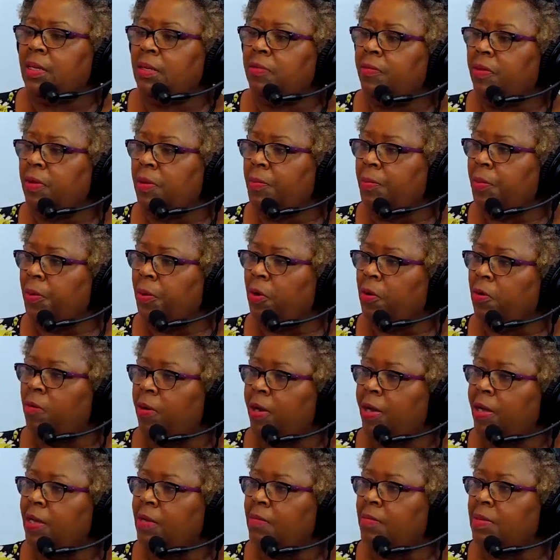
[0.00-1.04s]
of
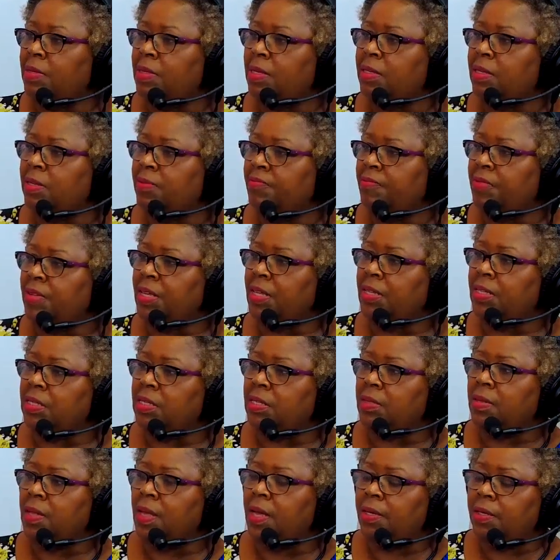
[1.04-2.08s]
programs and
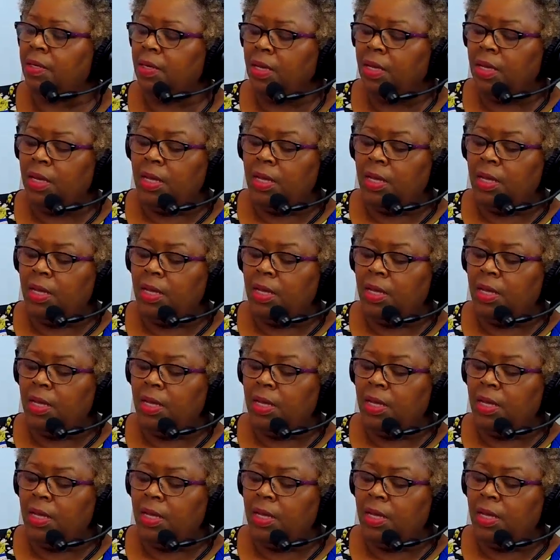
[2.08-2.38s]
events that